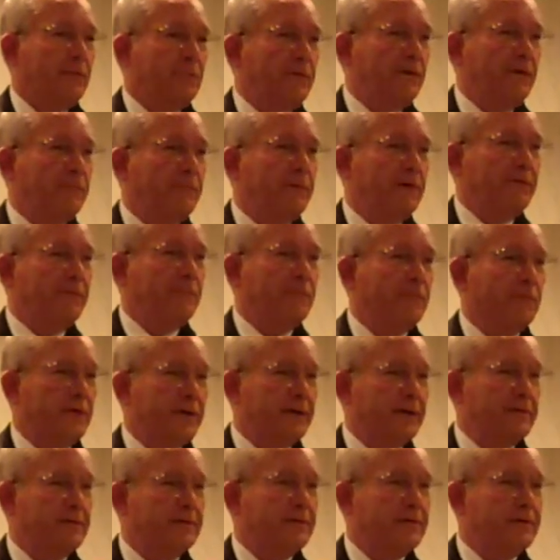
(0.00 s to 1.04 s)
We've been
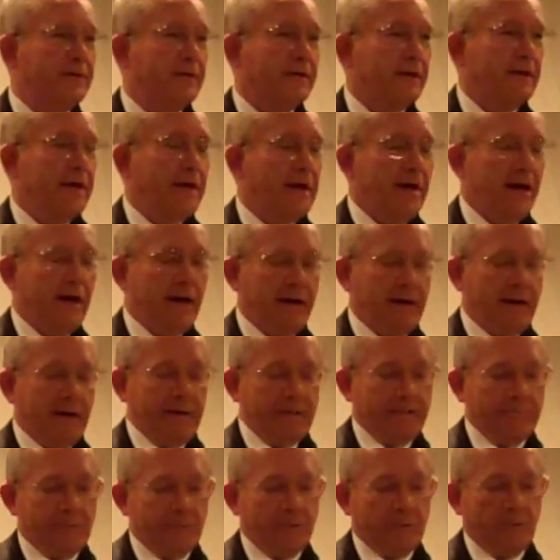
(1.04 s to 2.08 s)
friends
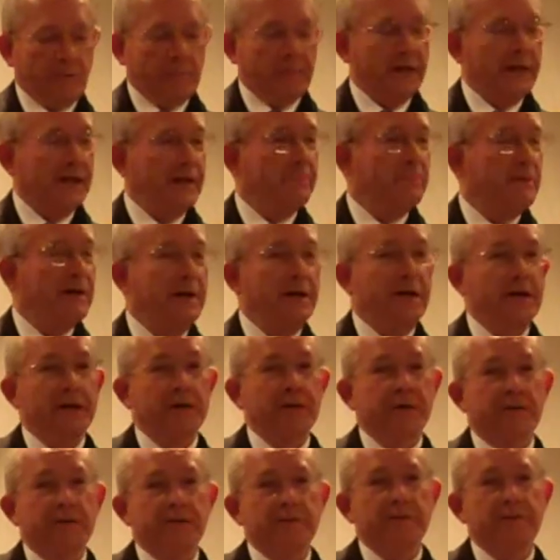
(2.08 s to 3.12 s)
for many, many
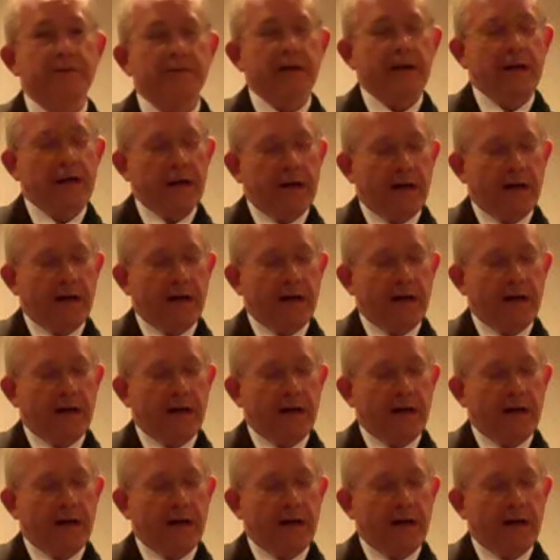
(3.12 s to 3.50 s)
years.